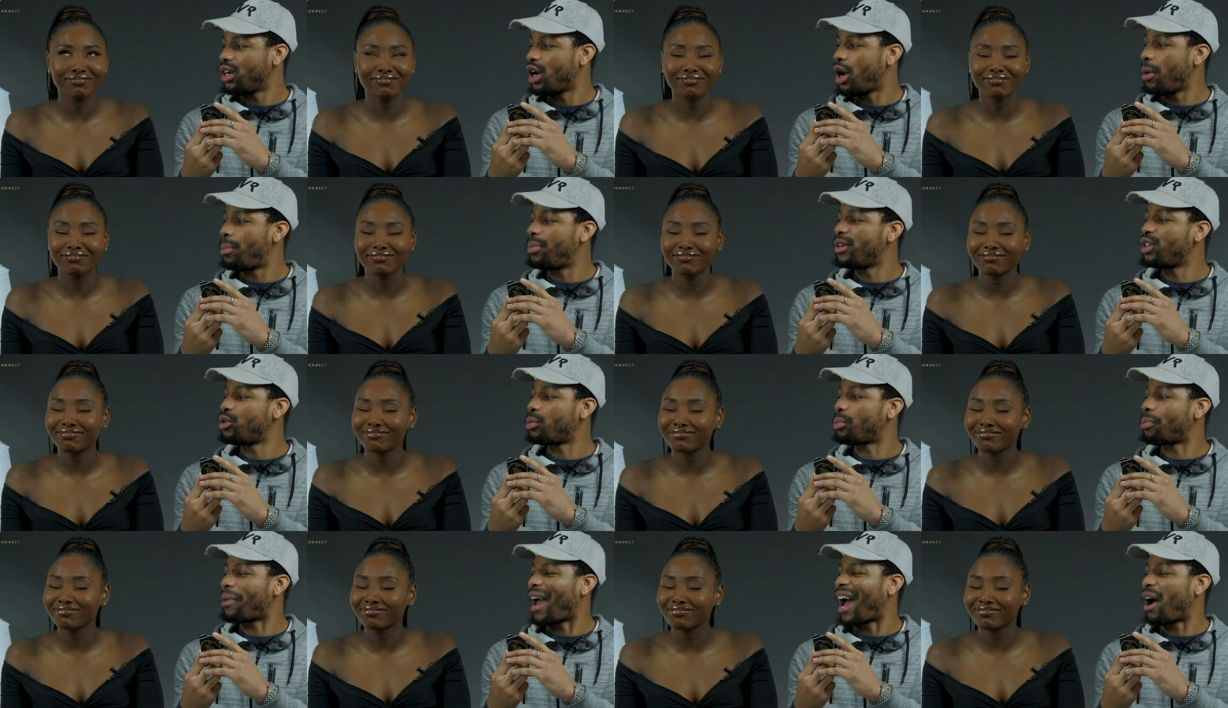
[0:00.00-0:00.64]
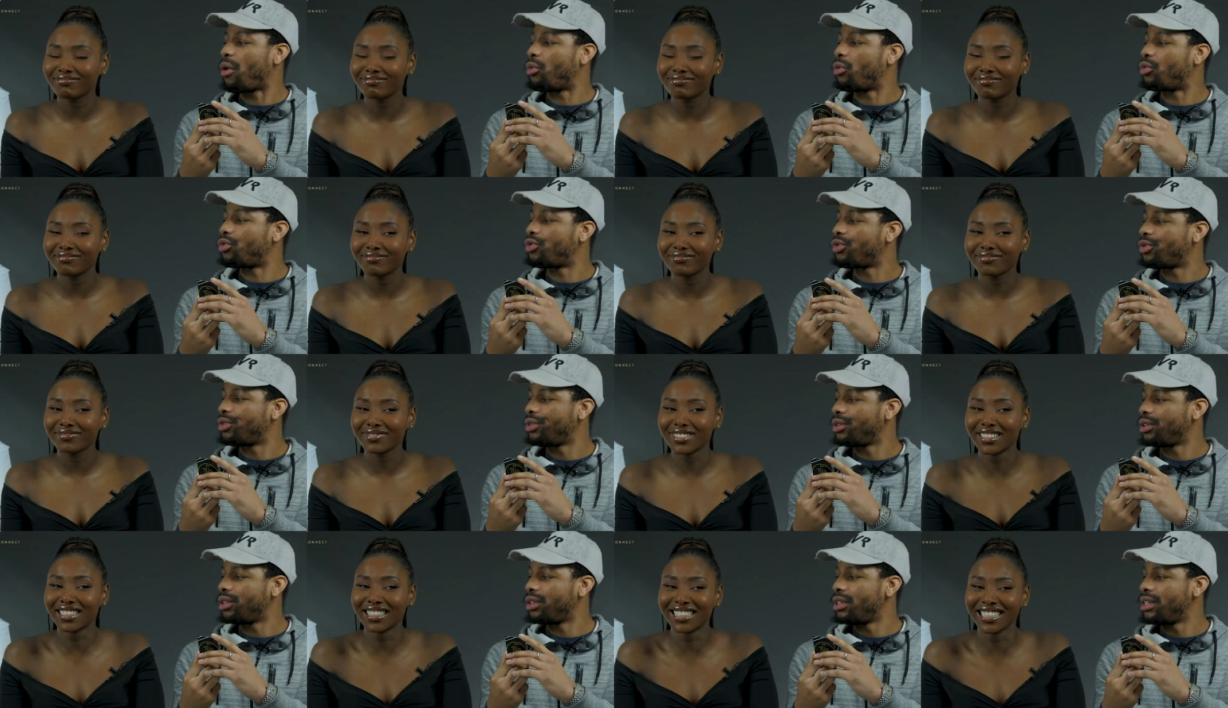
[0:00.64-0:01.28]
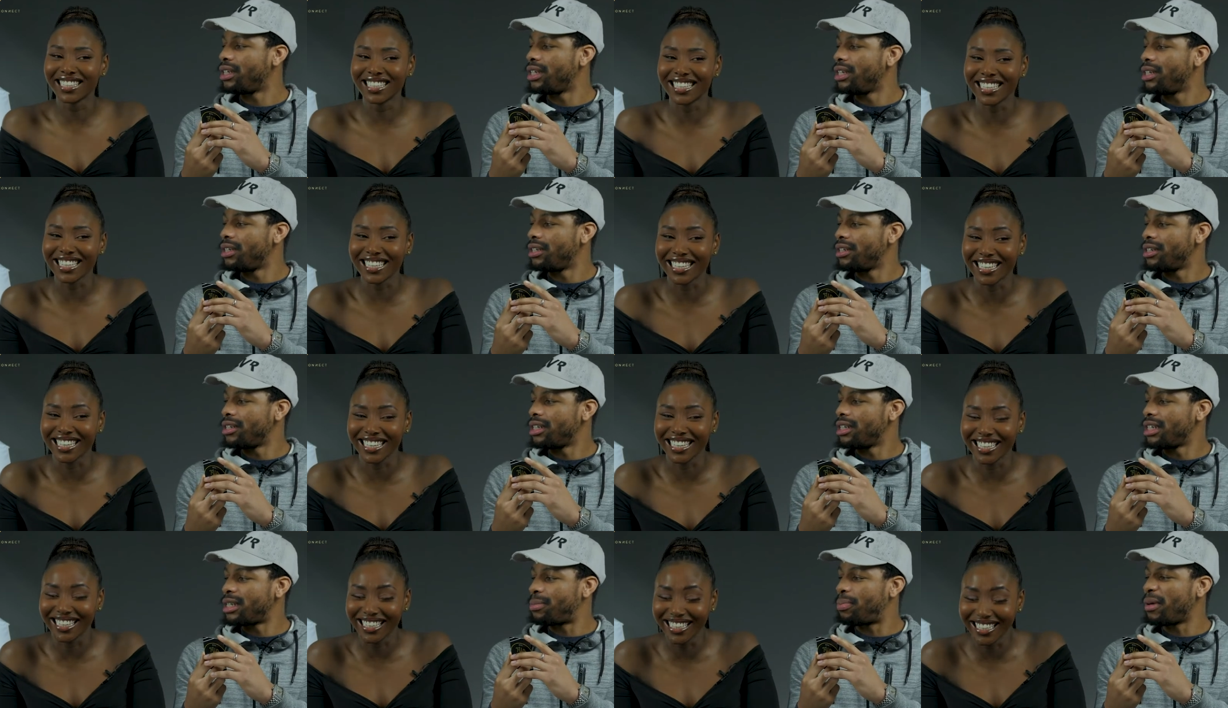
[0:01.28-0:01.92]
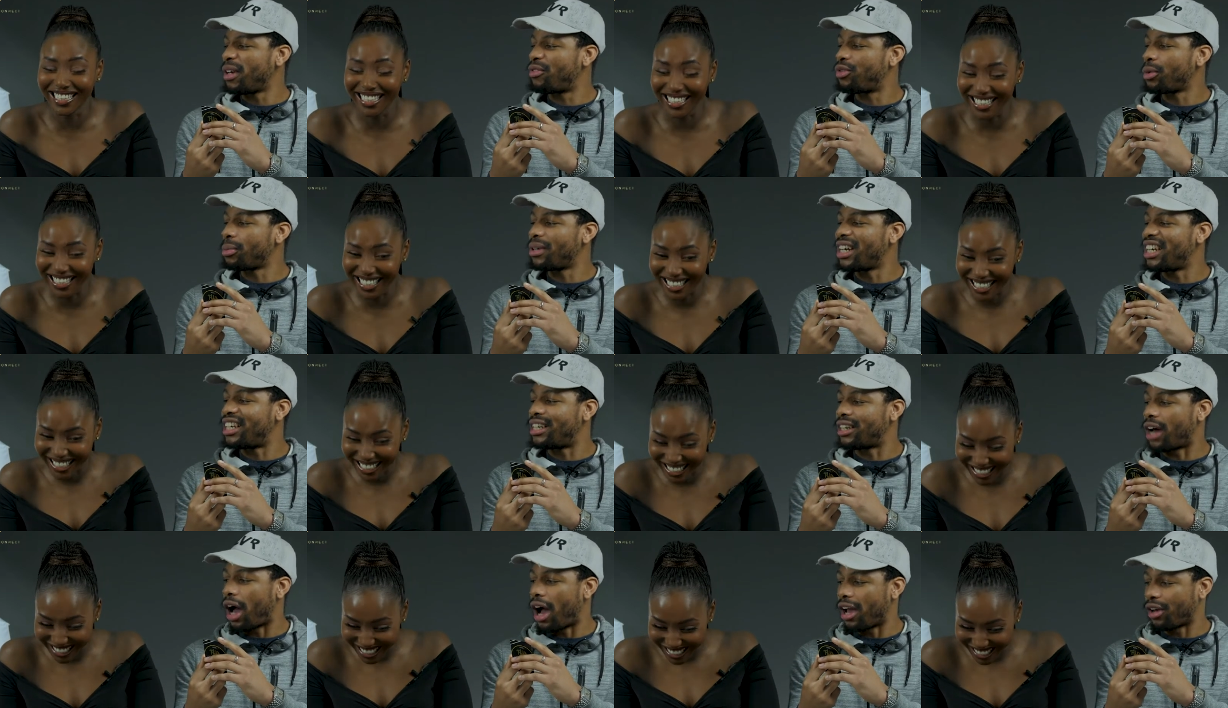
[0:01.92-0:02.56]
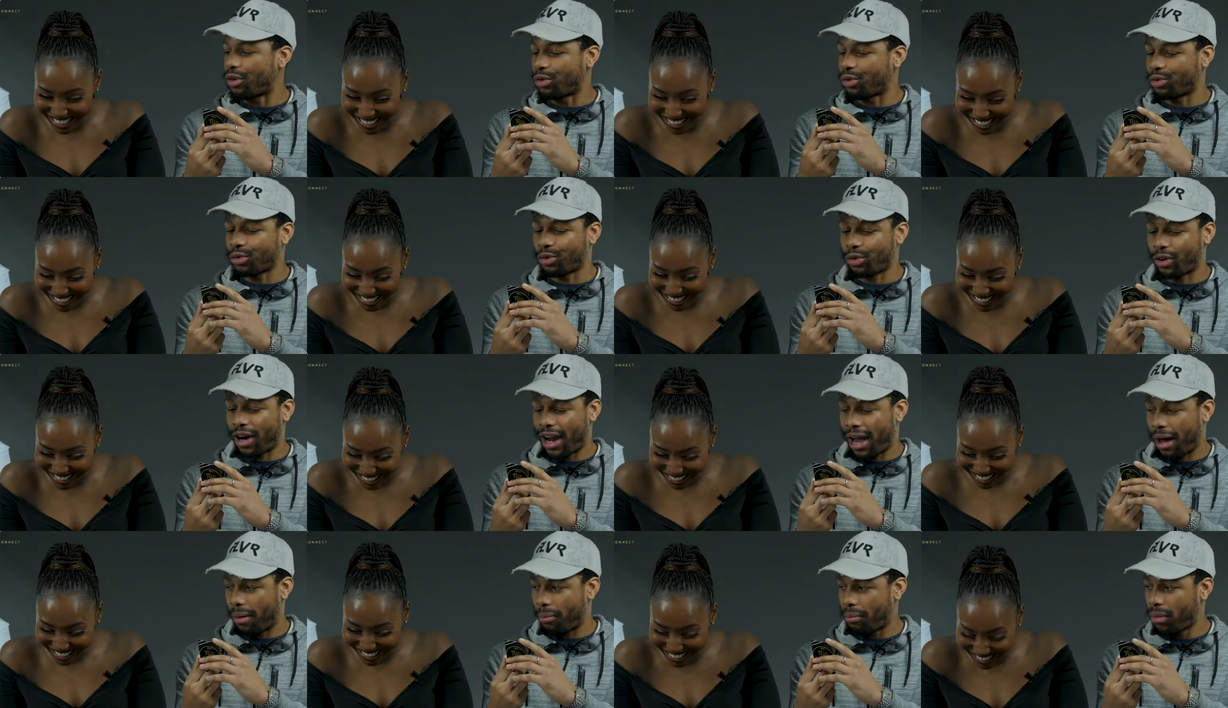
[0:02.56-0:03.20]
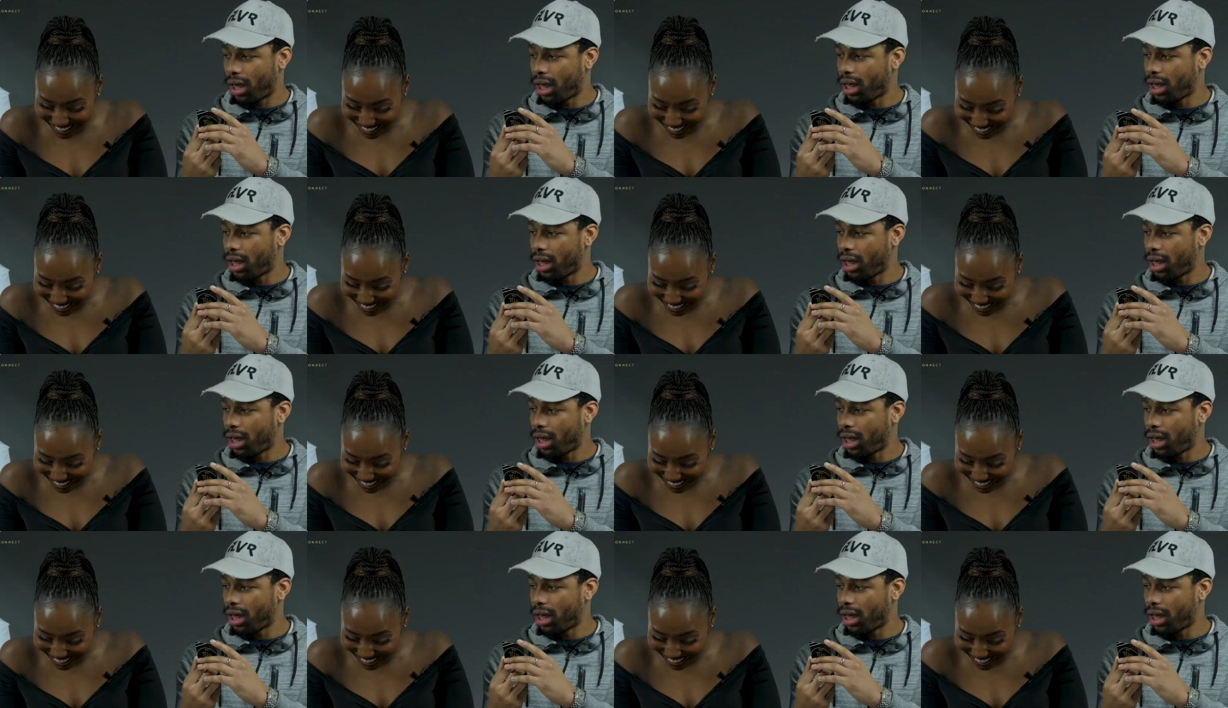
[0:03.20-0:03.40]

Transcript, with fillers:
Speaker 1: Open your mouth. Speak from the diaphragm.